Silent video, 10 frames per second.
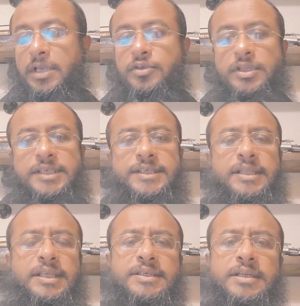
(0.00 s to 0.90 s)
So they say
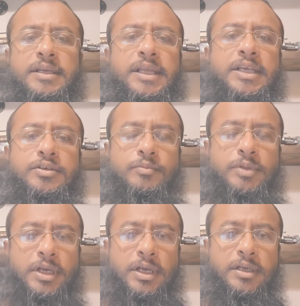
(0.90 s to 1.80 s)
these are the days of
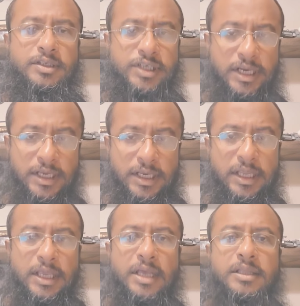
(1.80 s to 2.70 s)
the
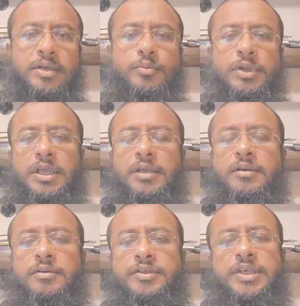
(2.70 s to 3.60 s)
Jahiliyyah that we
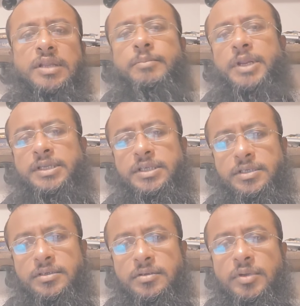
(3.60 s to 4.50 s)

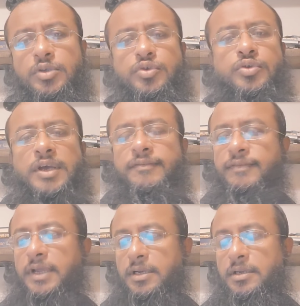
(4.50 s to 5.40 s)
celebrated, we used to have
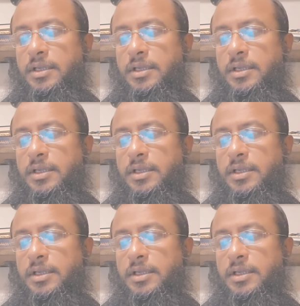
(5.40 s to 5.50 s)
fun.